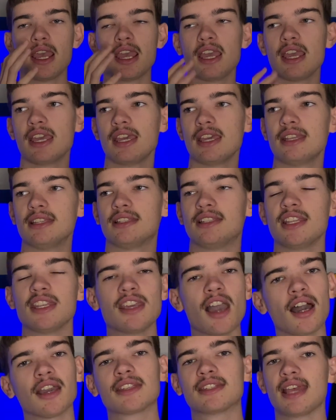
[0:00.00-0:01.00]
is the
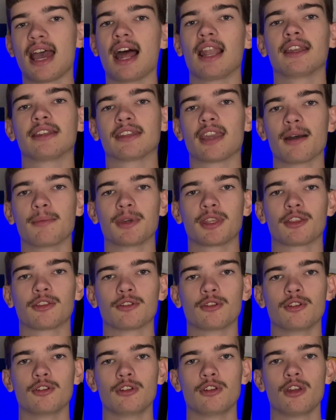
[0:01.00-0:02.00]
young talent coming
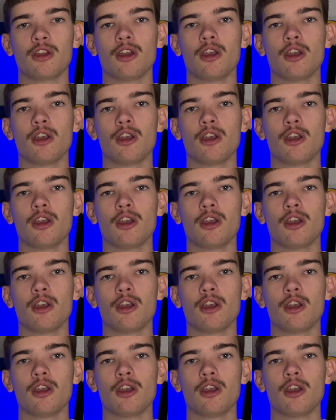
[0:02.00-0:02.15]
through.